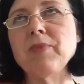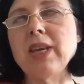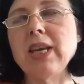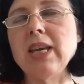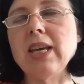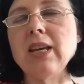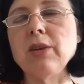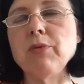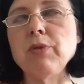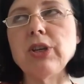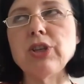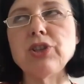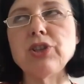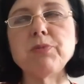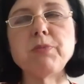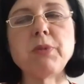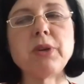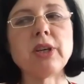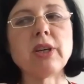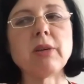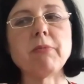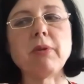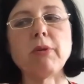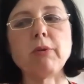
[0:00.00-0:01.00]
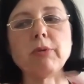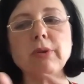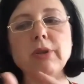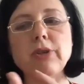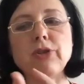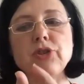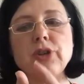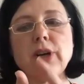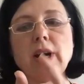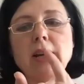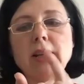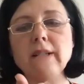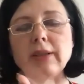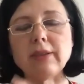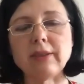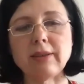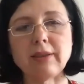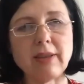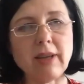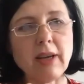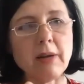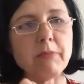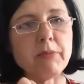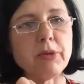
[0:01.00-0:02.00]
Here we speak about
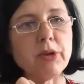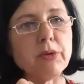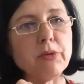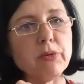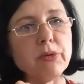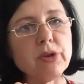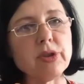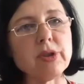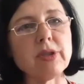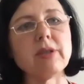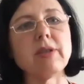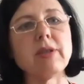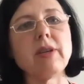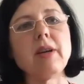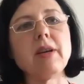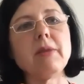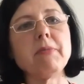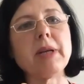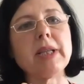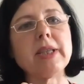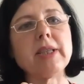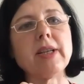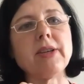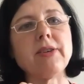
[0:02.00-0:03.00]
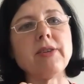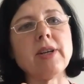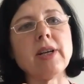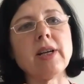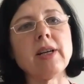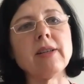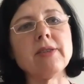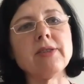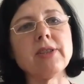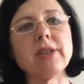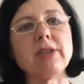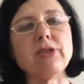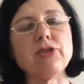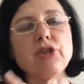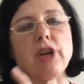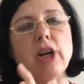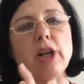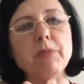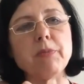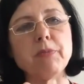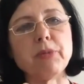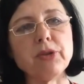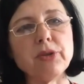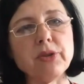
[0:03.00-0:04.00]
child abuse materials and
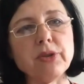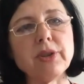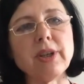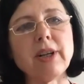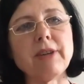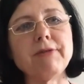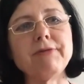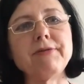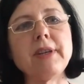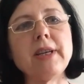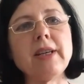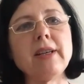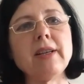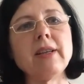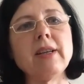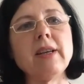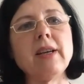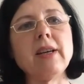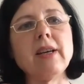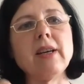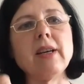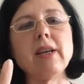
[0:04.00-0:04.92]
child pornography.